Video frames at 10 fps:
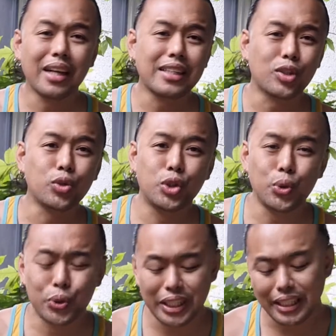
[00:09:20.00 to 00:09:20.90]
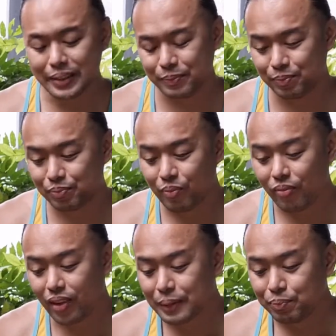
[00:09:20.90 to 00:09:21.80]
And it's so juicy.
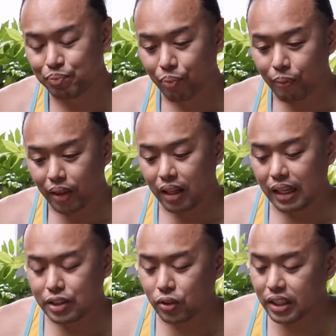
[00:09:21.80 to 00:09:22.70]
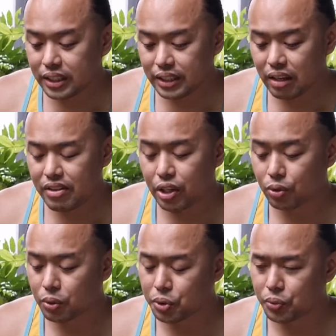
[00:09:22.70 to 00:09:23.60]
Like, so this is
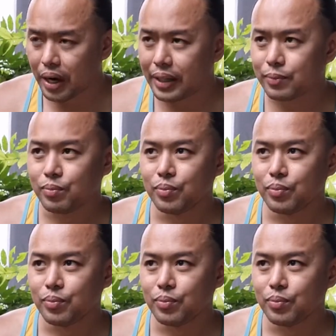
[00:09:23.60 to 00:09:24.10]
€7, right?